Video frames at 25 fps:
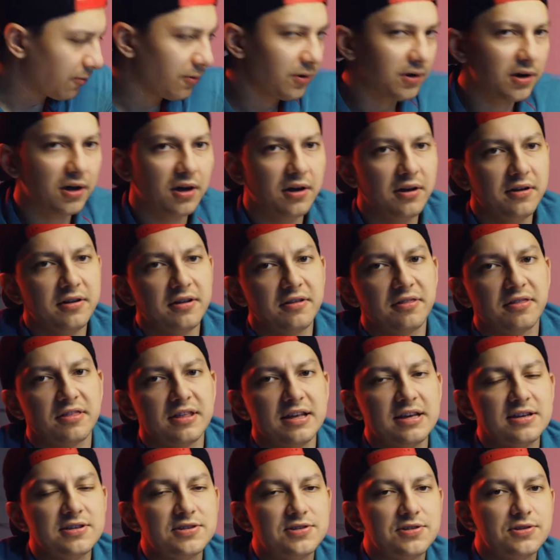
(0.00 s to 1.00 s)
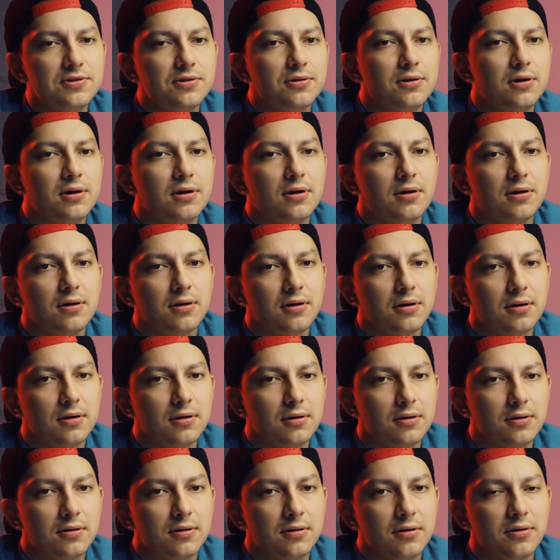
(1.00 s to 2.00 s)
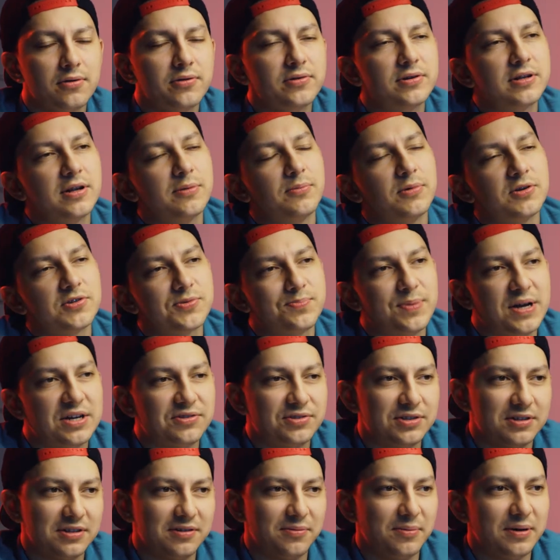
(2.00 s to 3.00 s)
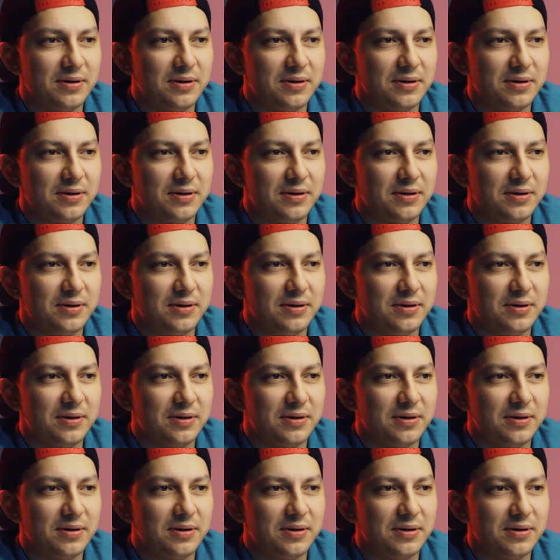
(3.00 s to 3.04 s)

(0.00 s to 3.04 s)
What are the things you're currently most passionate